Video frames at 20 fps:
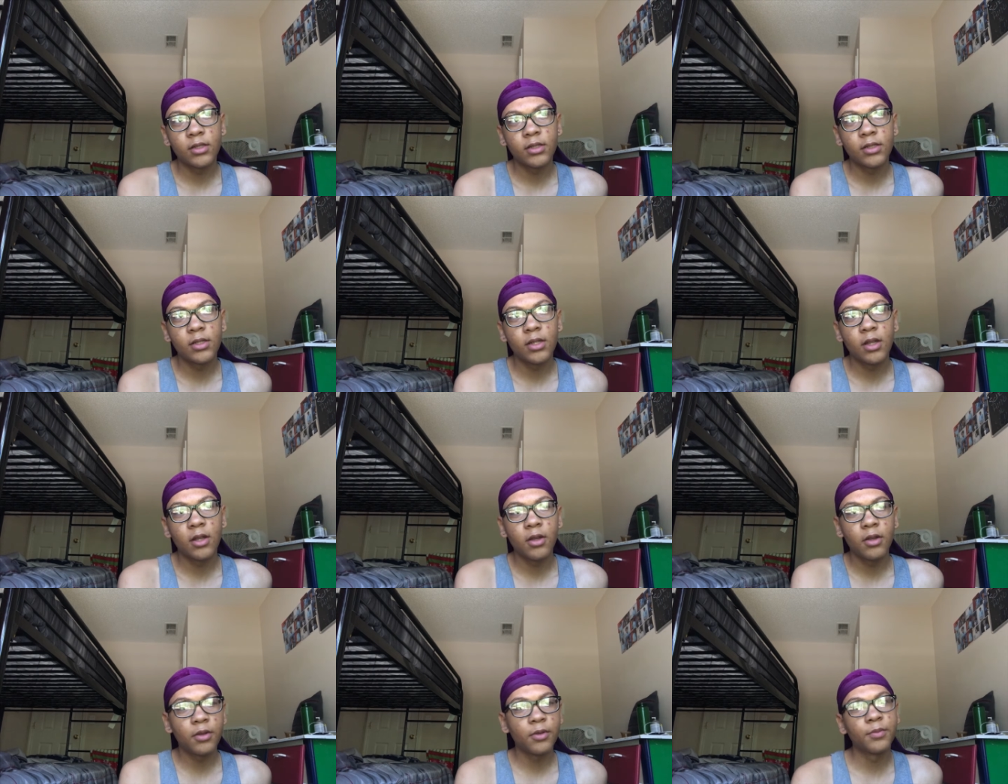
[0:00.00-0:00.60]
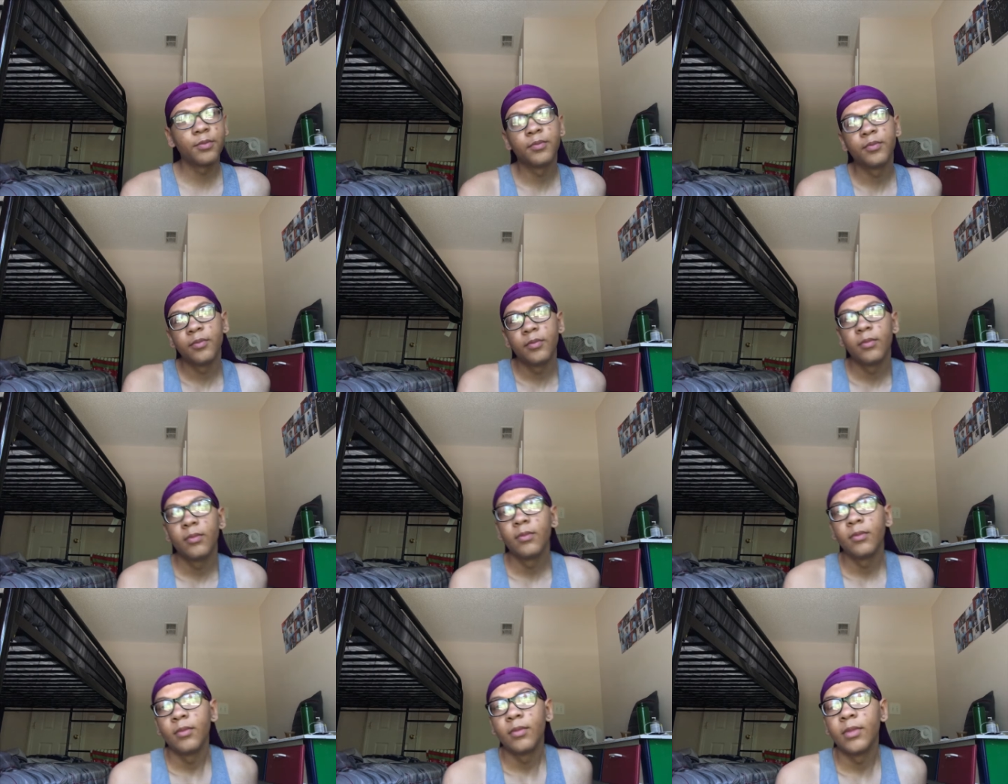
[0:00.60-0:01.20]
So
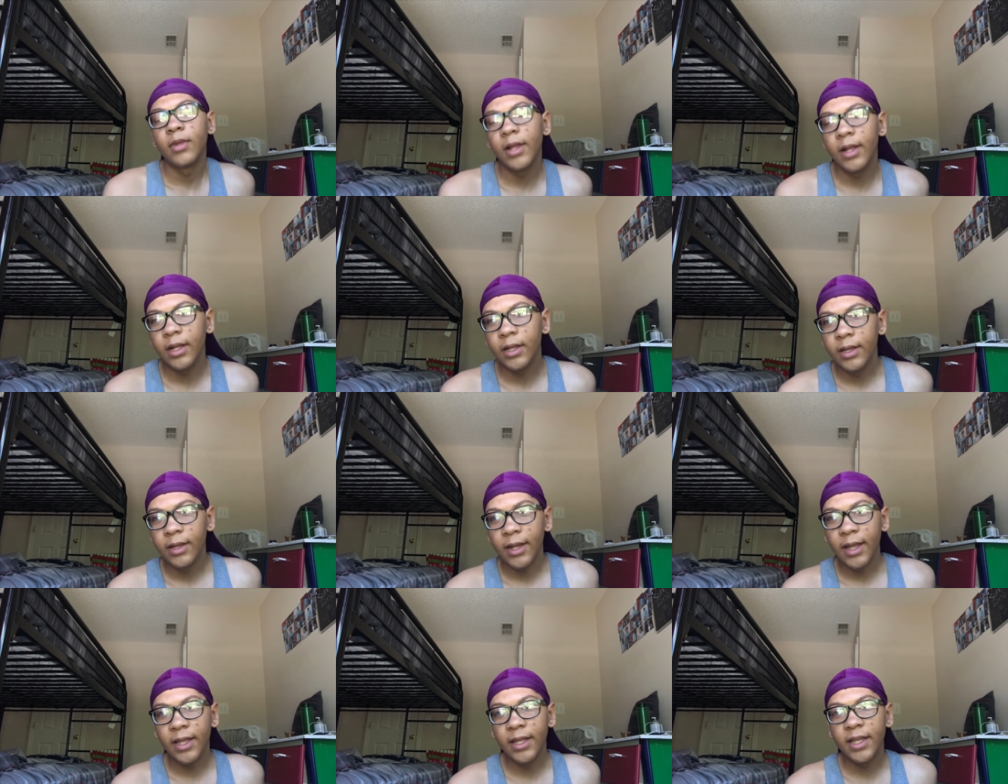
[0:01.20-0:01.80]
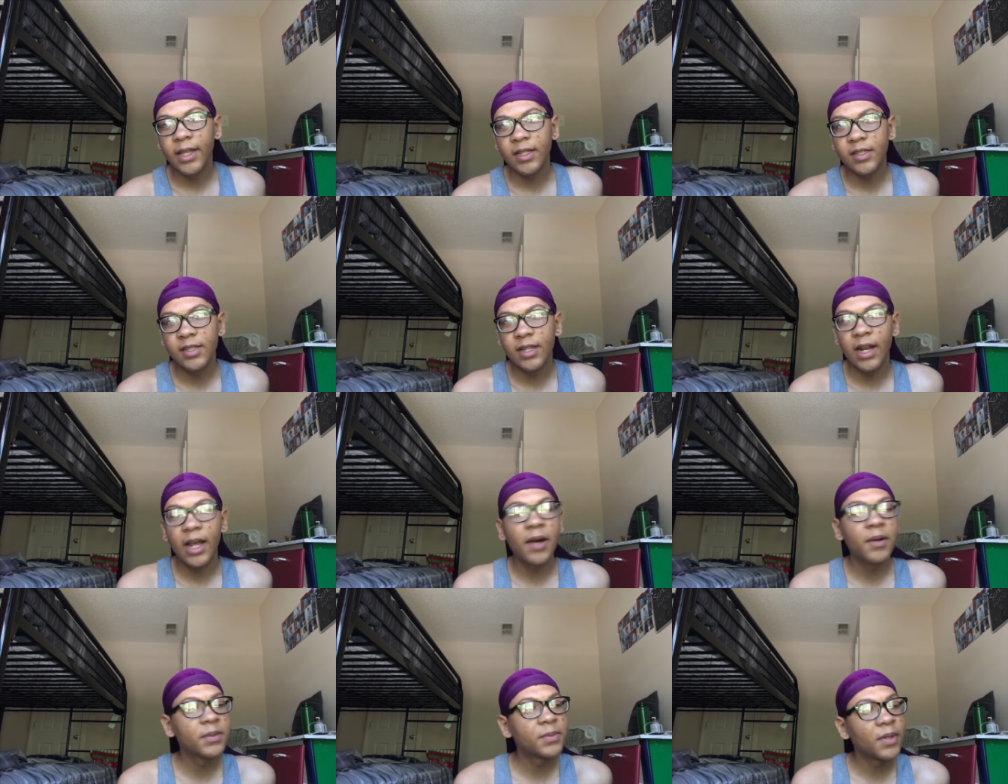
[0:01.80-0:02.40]
like
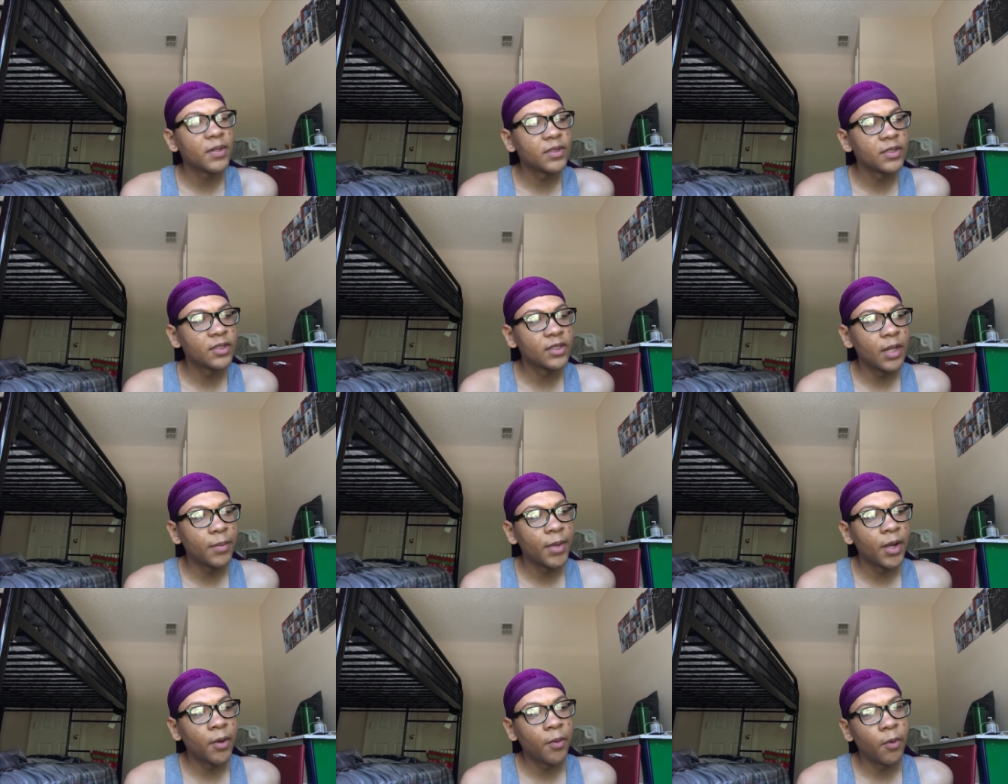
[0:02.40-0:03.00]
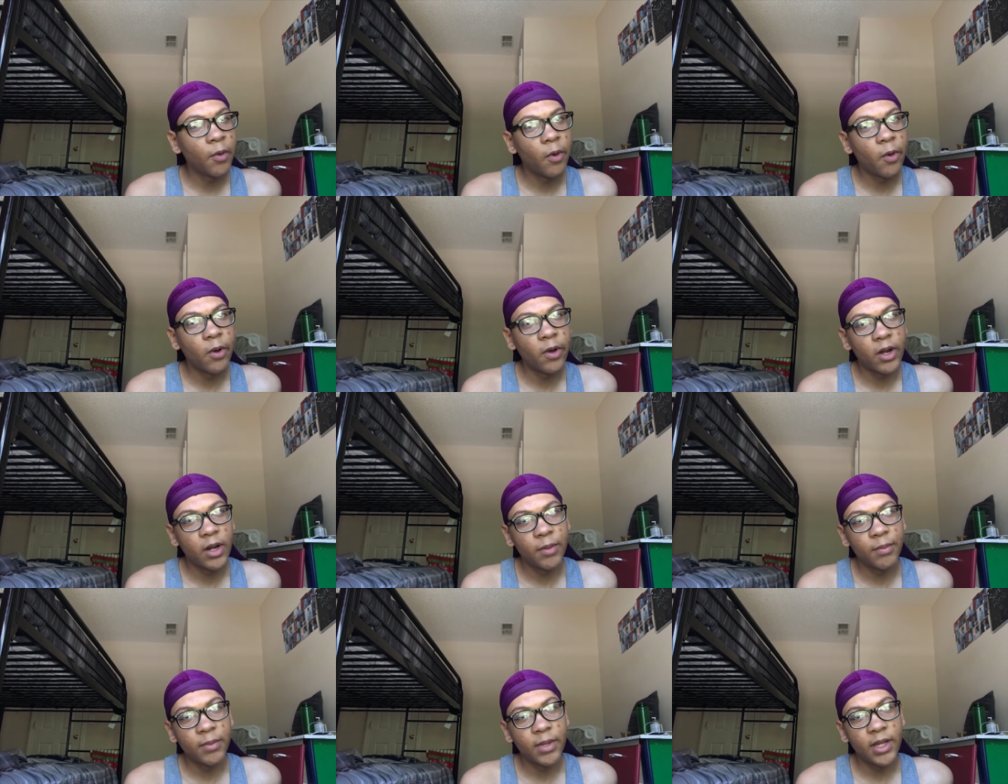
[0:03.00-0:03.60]
yesterday, I was supposed to start back
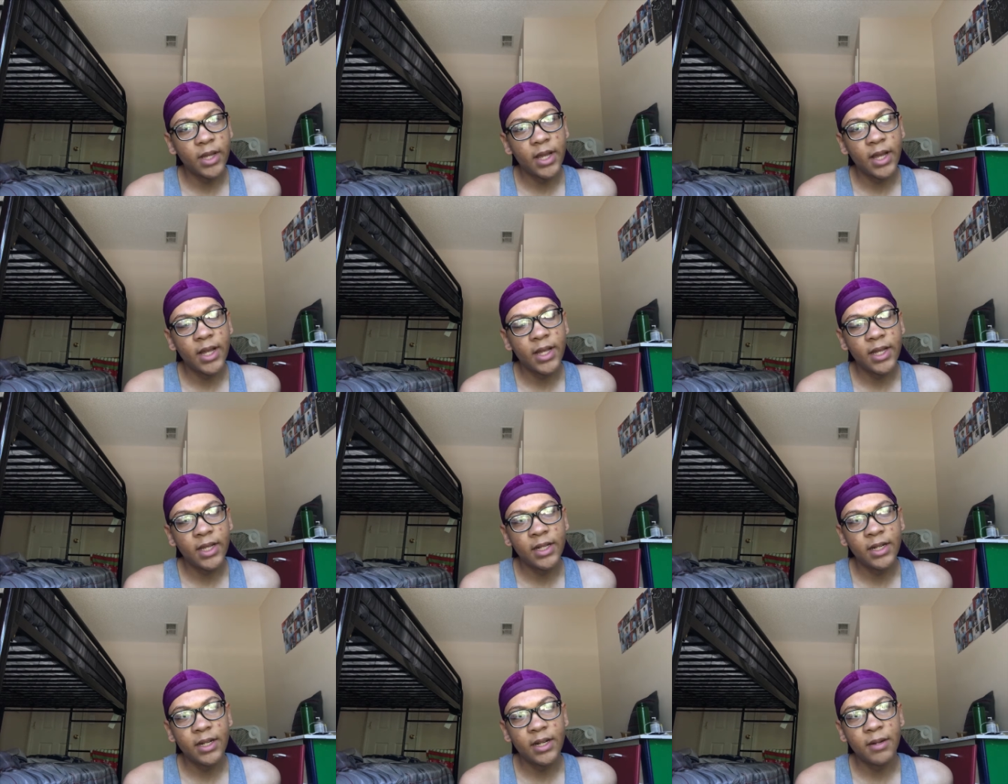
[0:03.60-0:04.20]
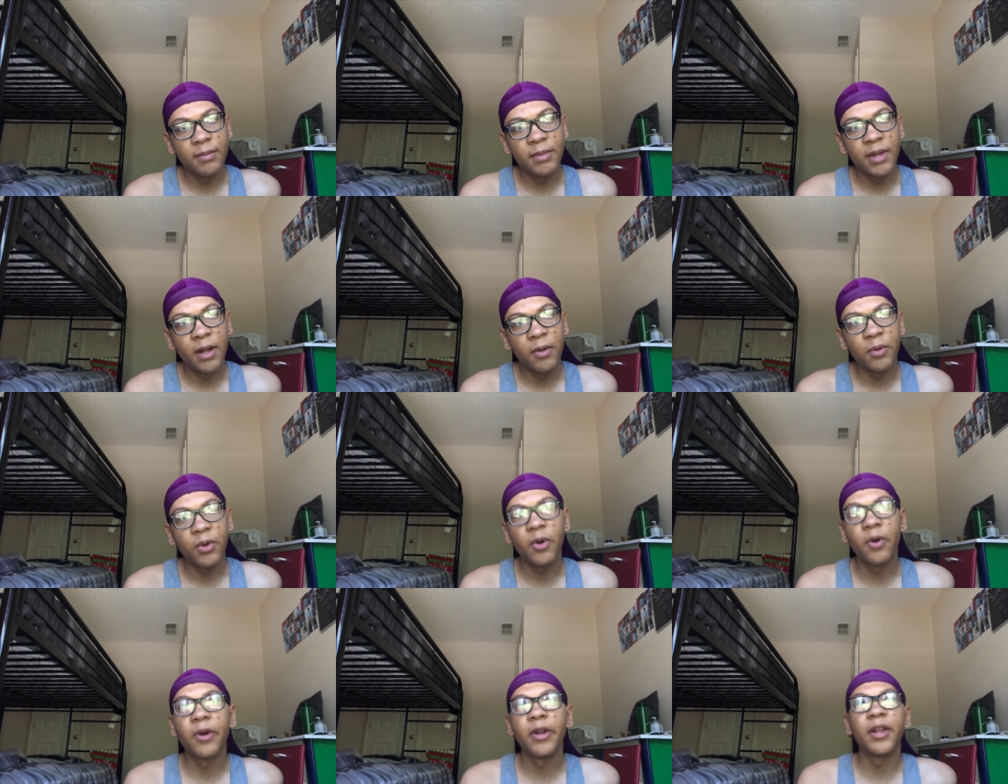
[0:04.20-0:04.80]
recording, but I ended up
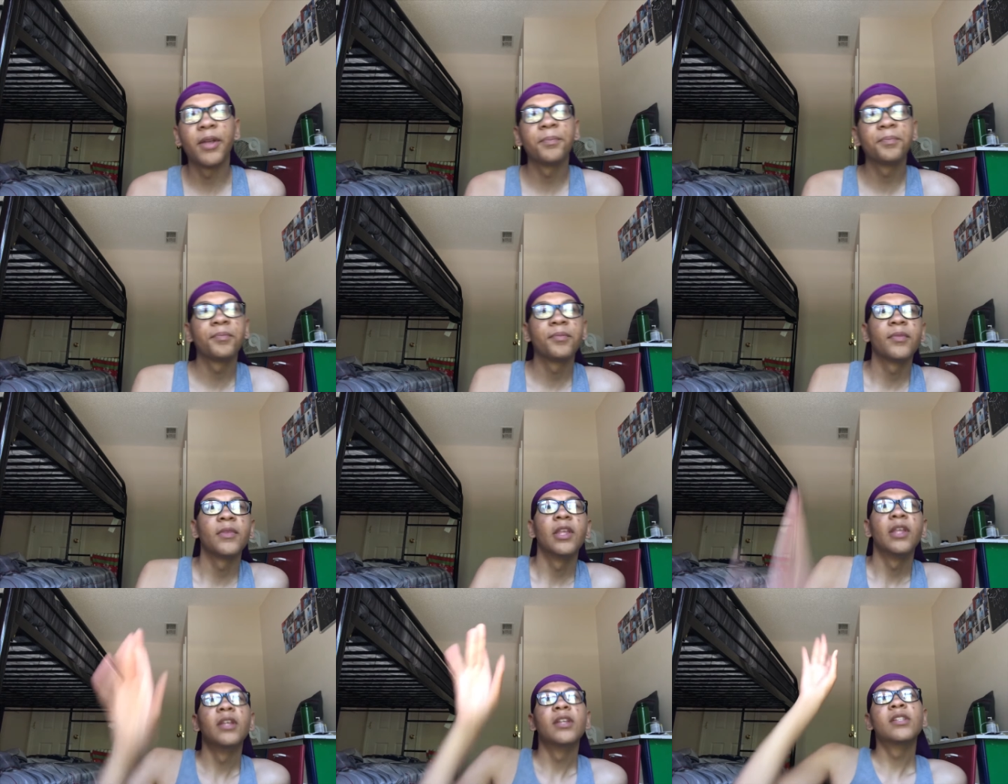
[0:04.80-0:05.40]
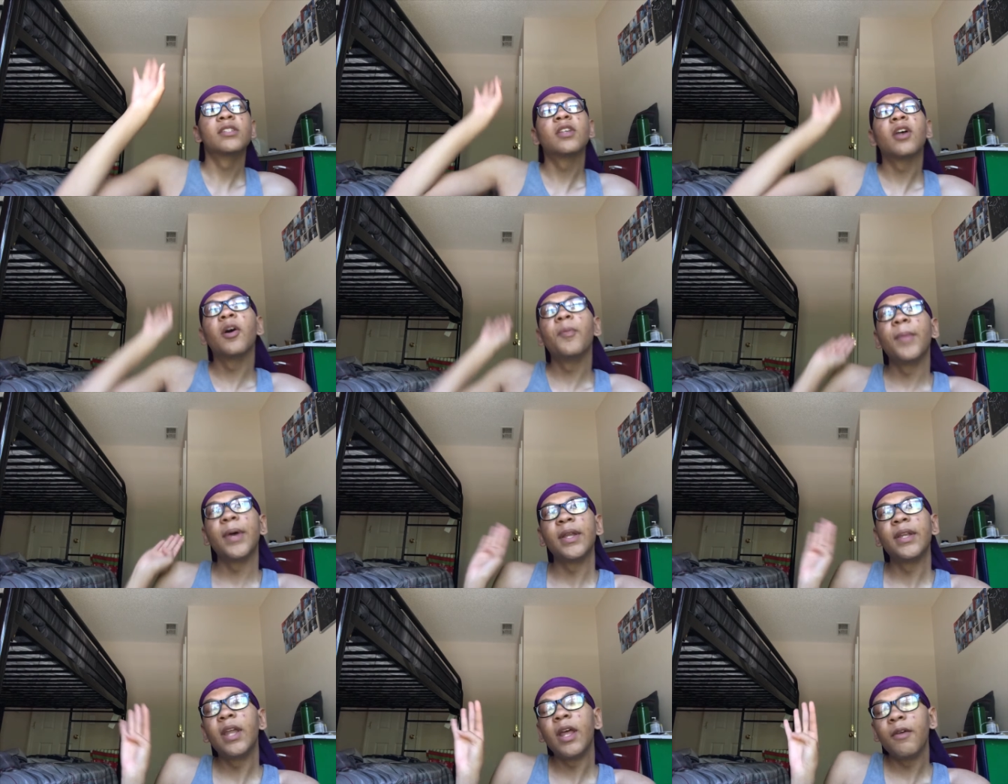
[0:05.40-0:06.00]
not recording. So
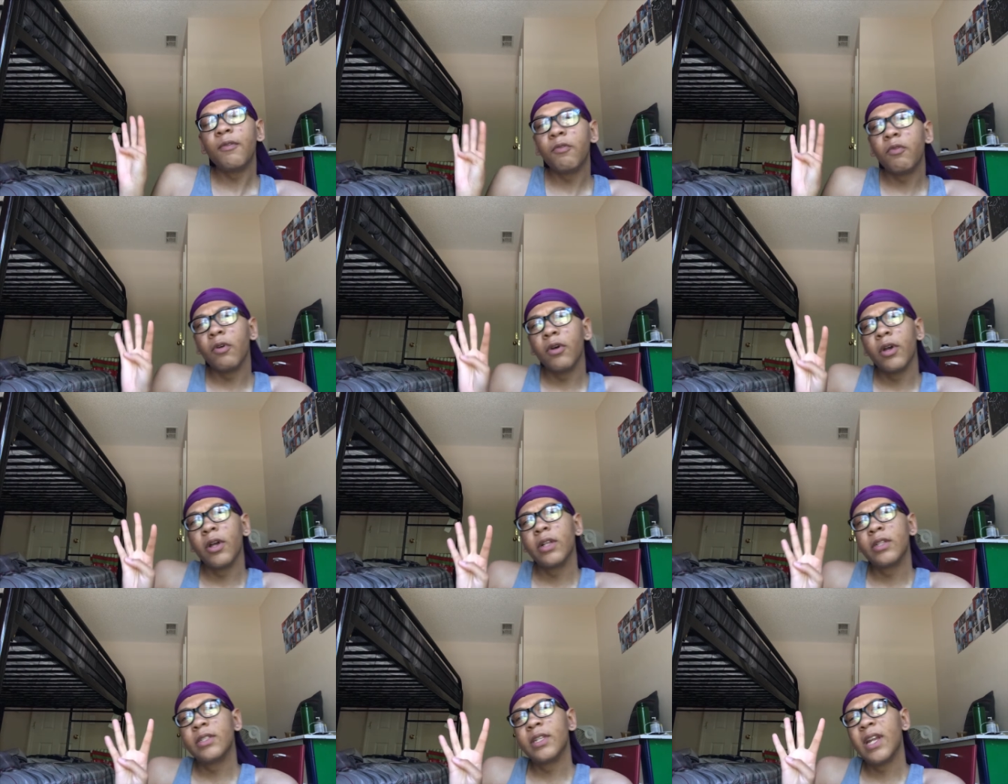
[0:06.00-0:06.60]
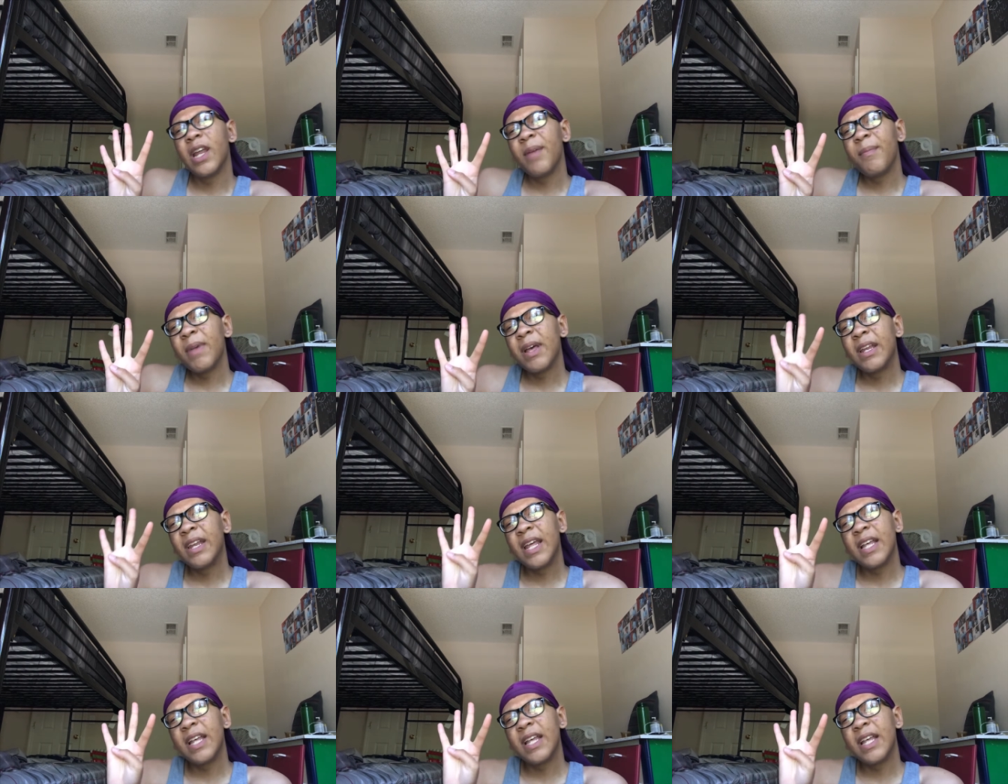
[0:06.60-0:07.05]
I'm at day four. Today my